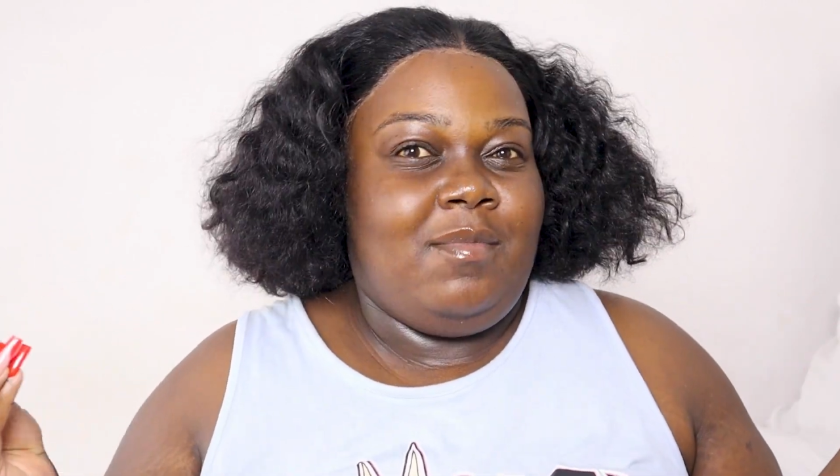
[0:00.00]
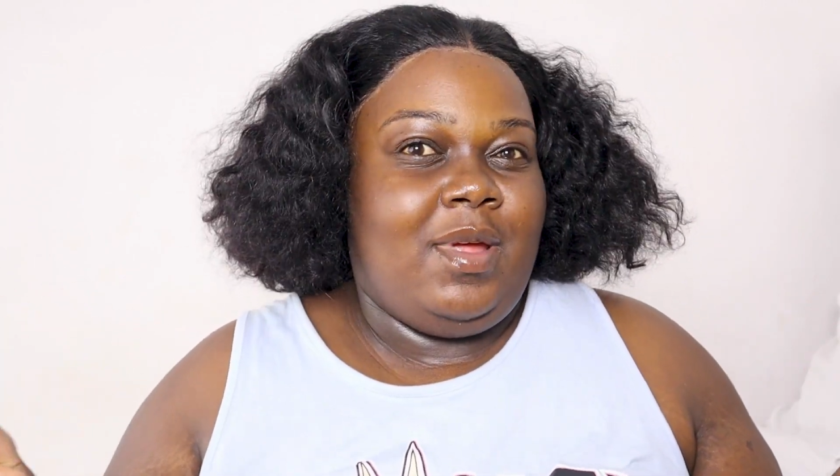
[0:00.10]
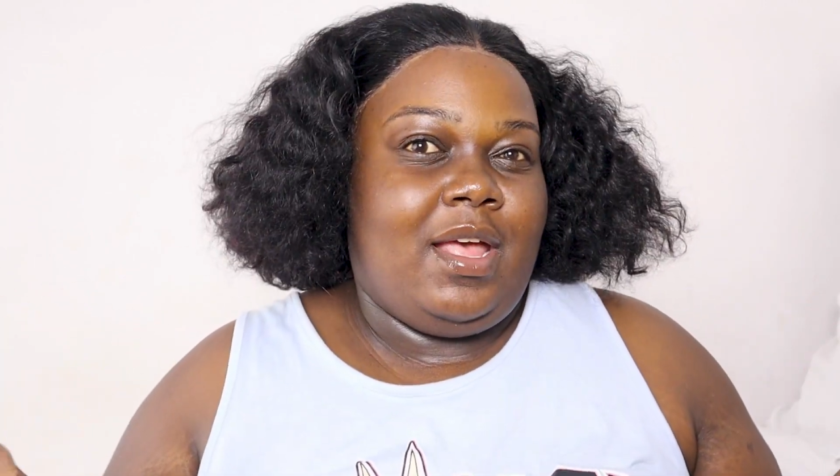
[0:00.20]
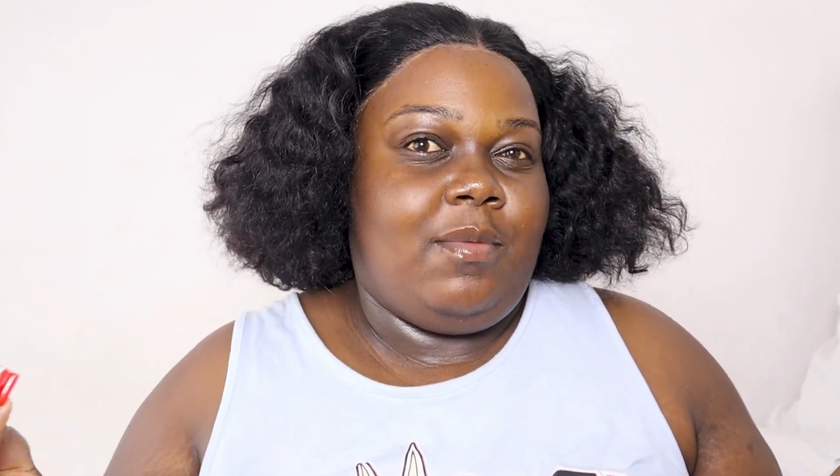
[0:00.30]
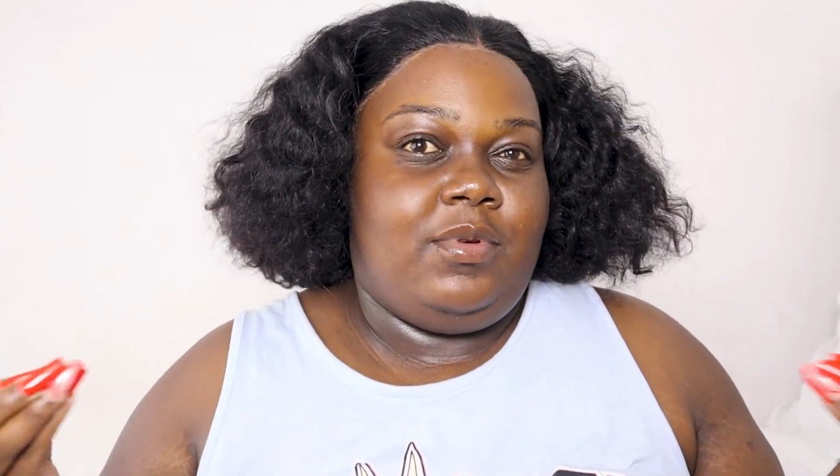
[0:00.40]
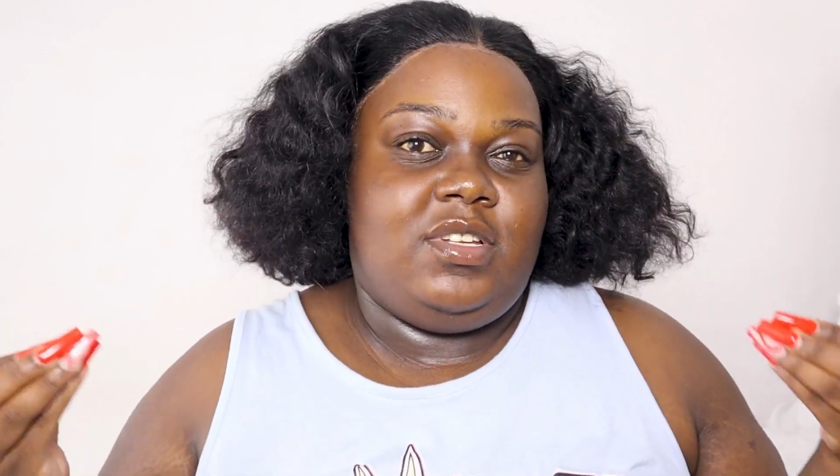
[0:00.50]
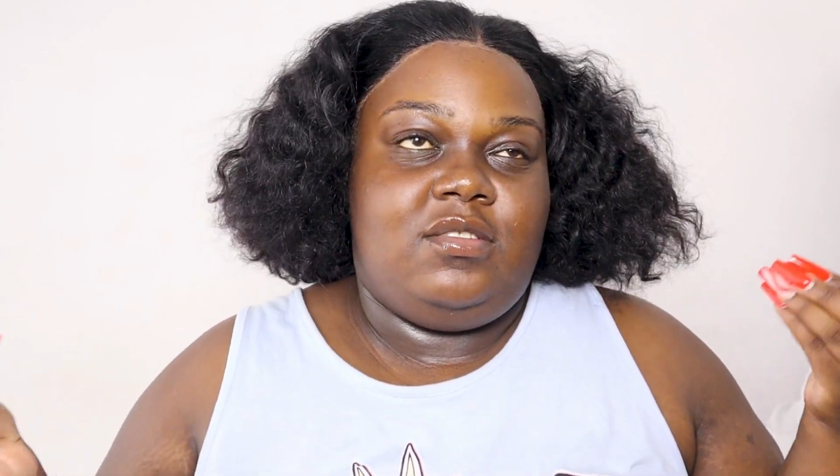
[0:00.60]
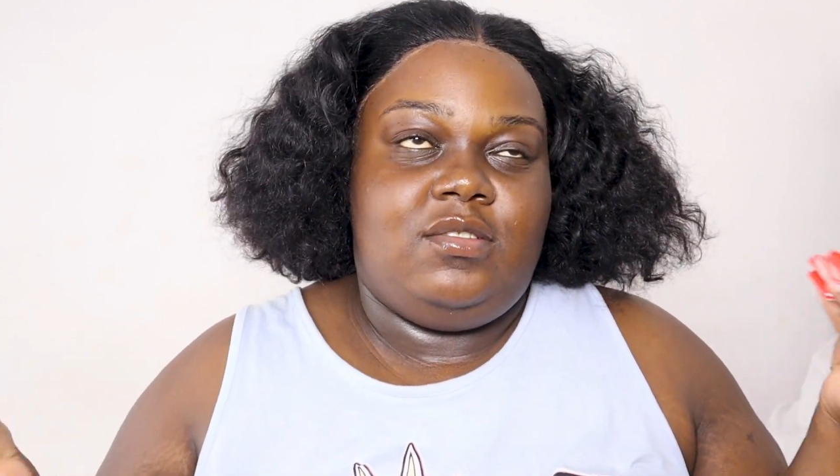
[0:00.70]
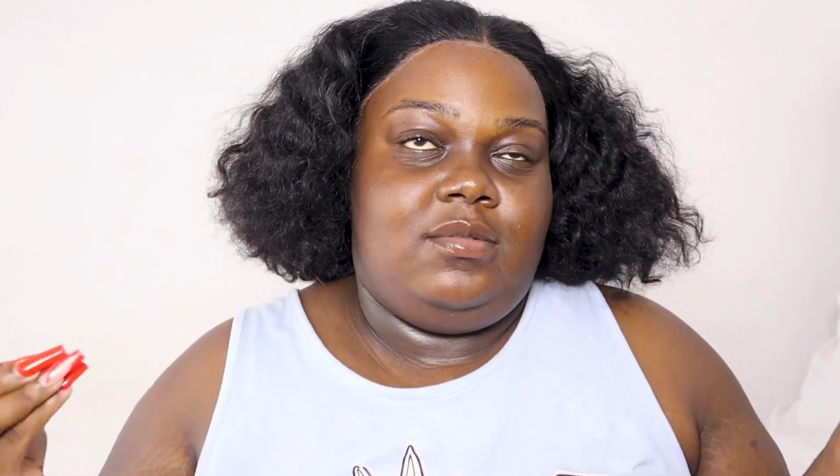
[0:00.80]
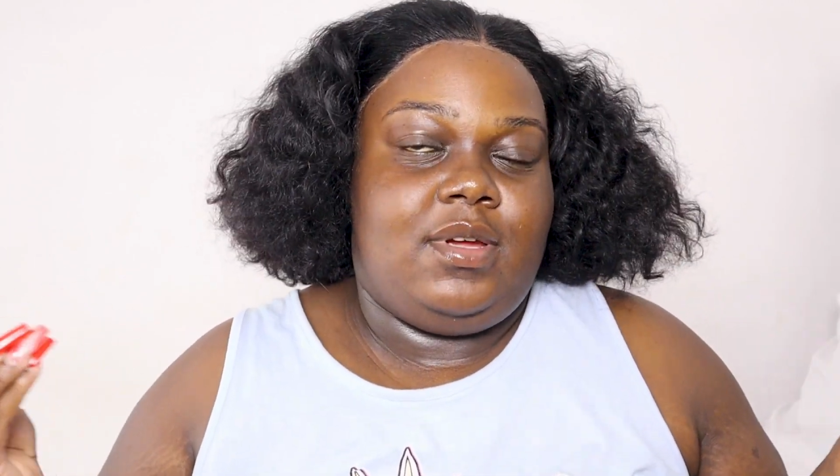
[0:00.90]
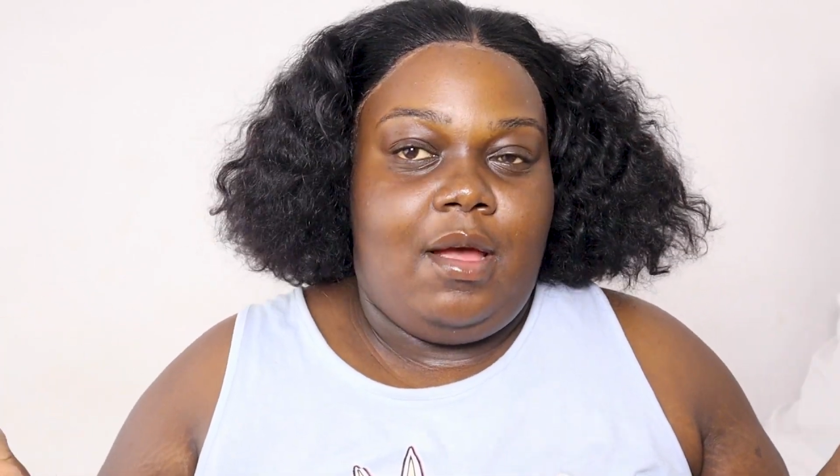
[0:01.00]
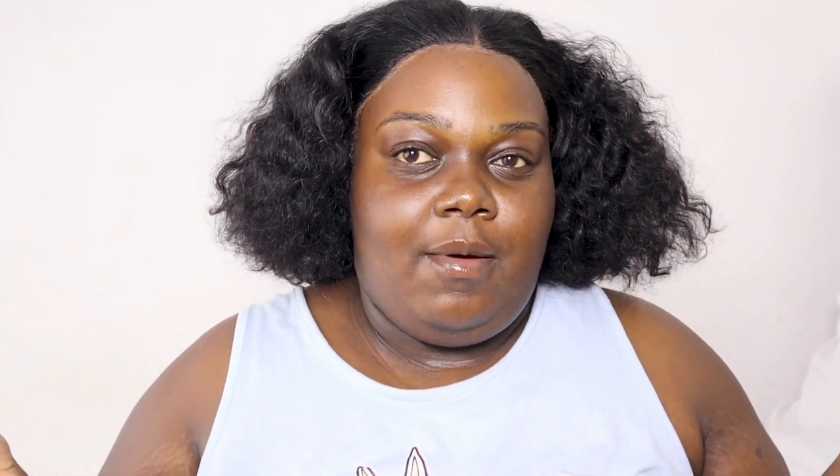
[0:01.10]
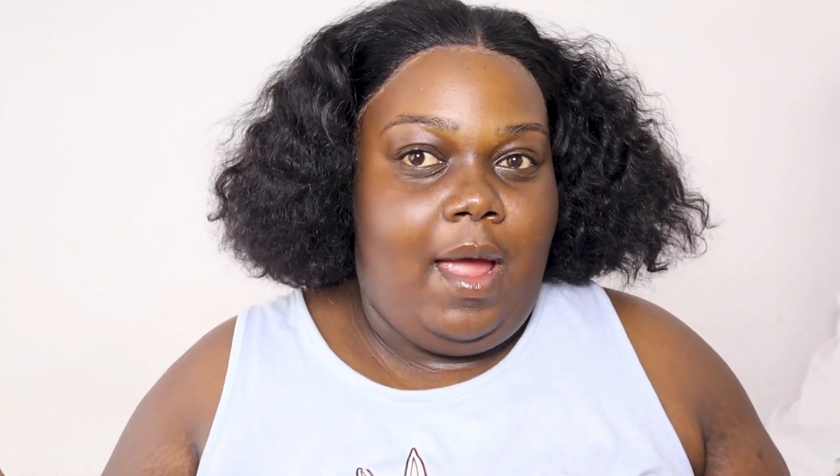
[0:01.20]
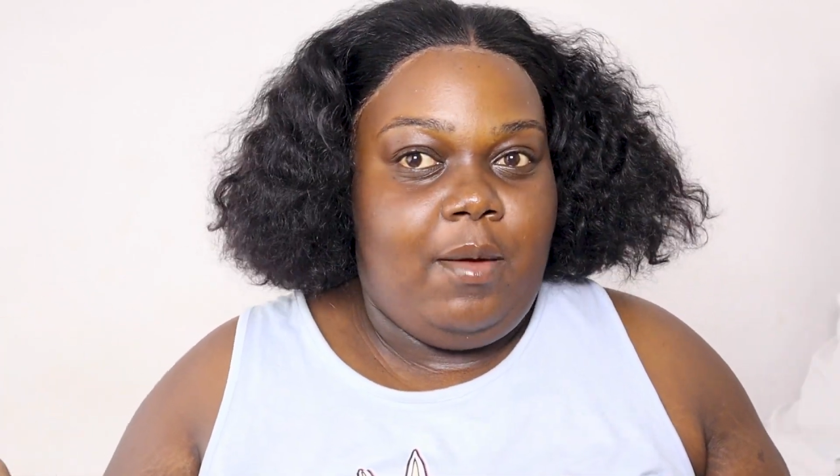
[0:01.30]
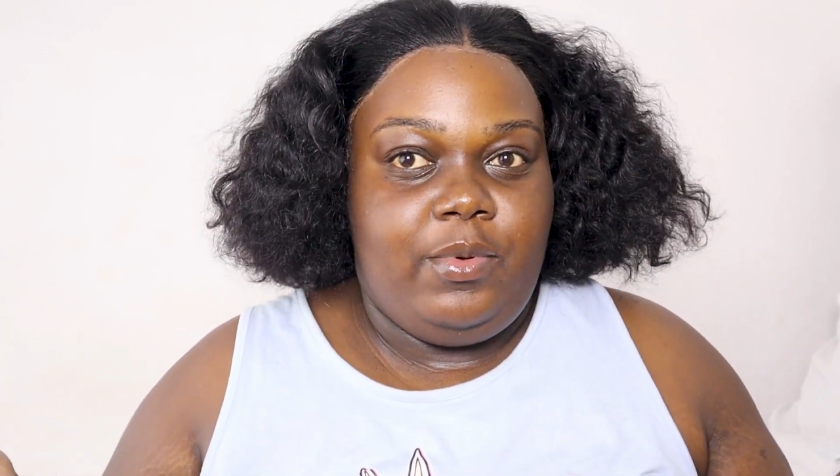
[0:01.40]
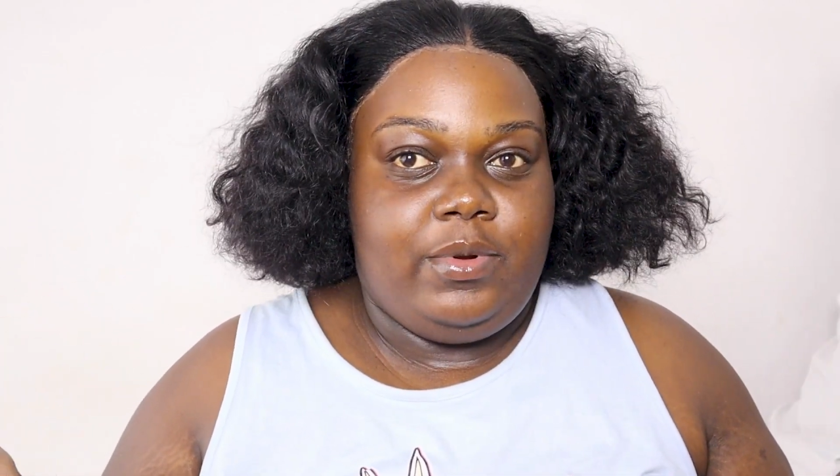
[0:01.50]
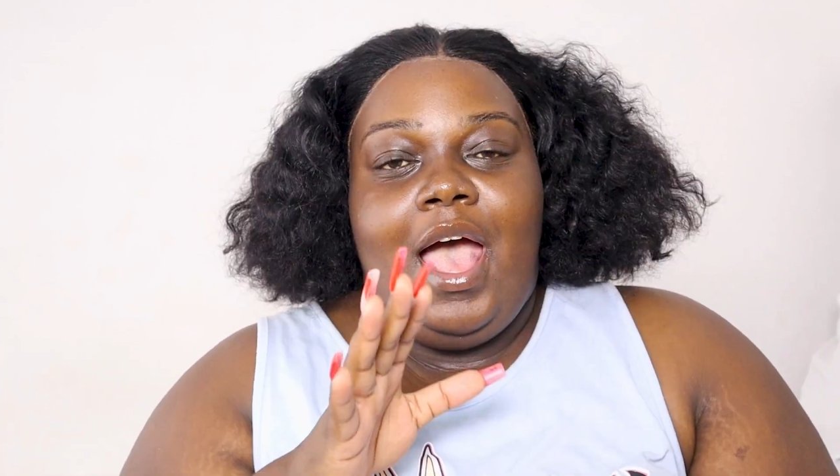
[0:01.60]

makeup without doing our eyebrows.